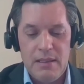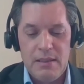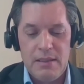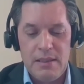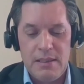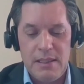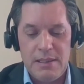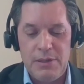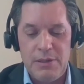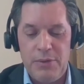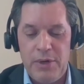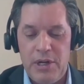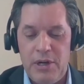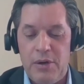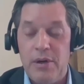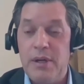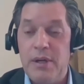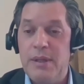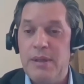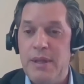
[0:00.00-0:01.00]
This is a
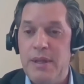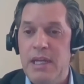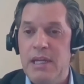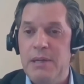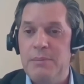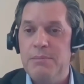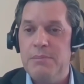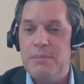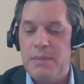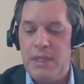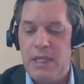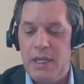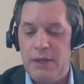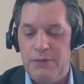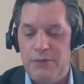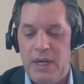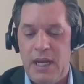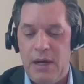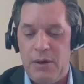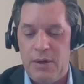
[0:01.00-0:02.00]
recurring theme
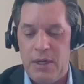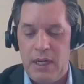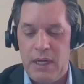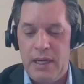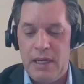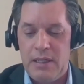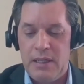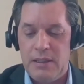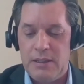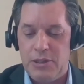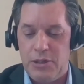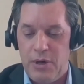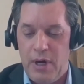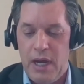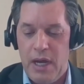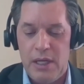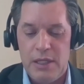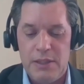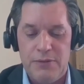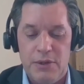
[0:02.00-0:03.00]
given how clinical
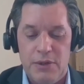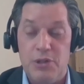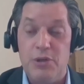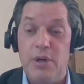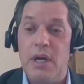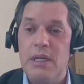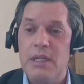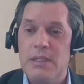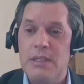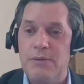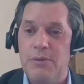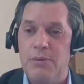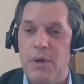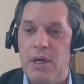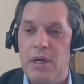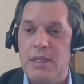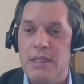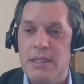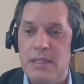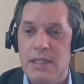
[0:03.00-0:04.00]
trials for drugs for
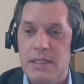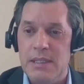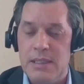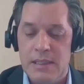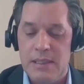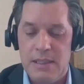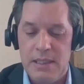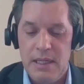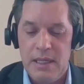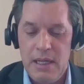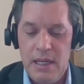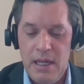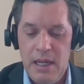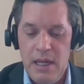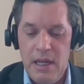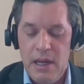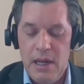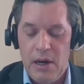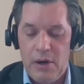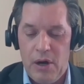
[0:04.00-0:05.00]
rare diseases
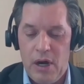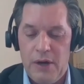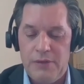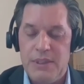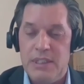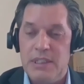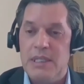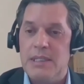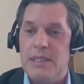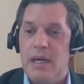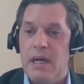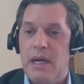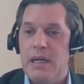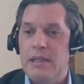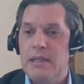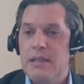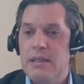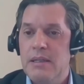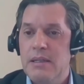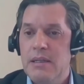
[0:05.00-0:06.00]
are often
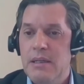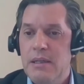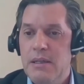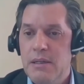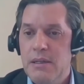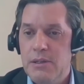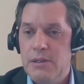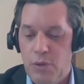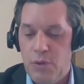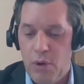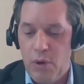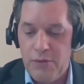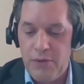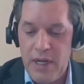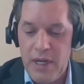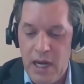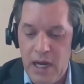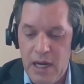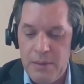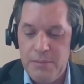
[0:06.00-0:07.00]
designed. To
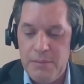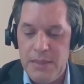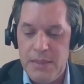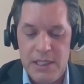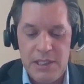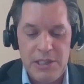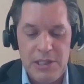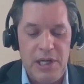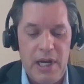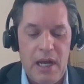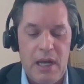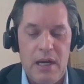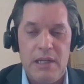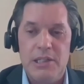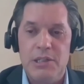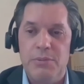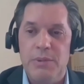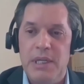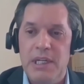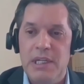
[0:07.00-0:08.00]
overcome this
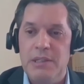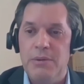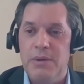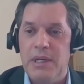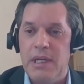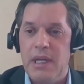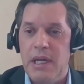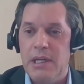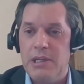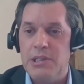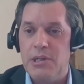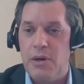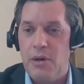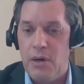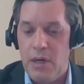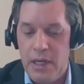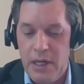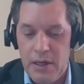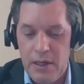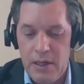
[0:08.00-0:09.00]
challenge, we need to engage
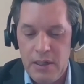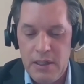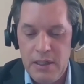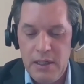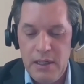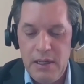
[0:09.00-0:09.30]
earlier